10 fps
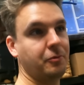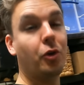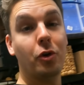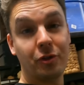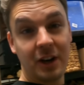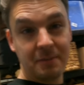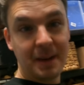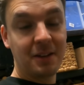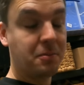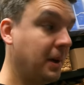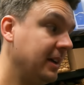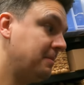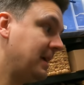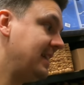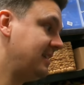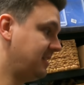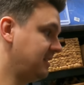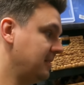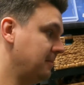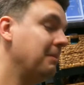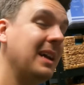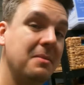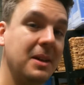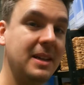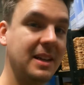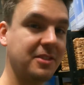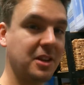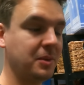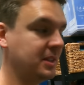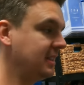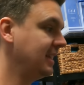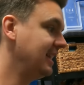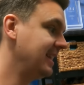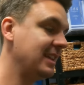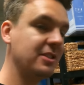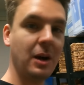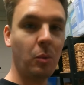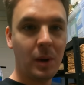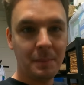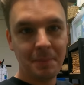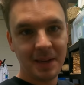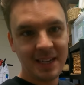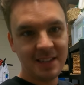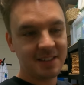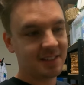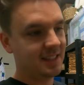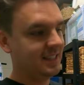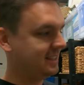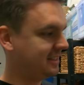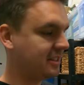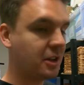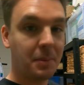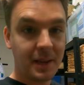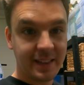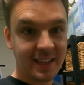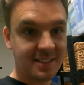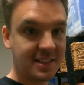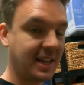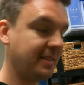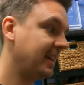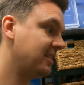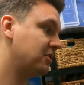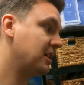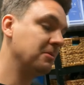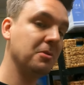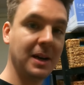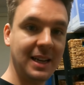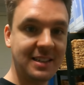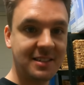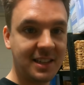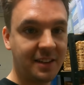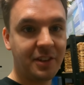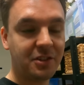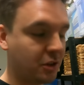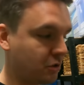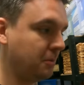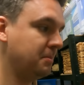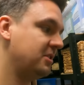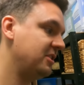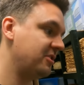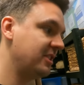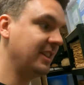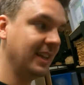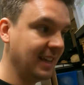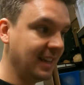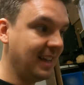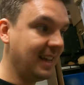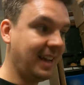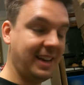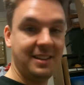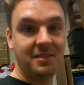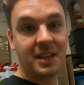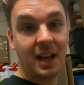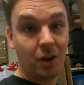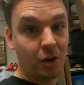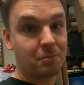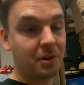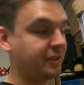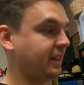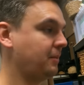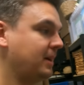£4 or £5 per piece, maybe. If someone needs that one piece just to complete their set, they could come to my listing if there's no competition, and then get a lot of profit that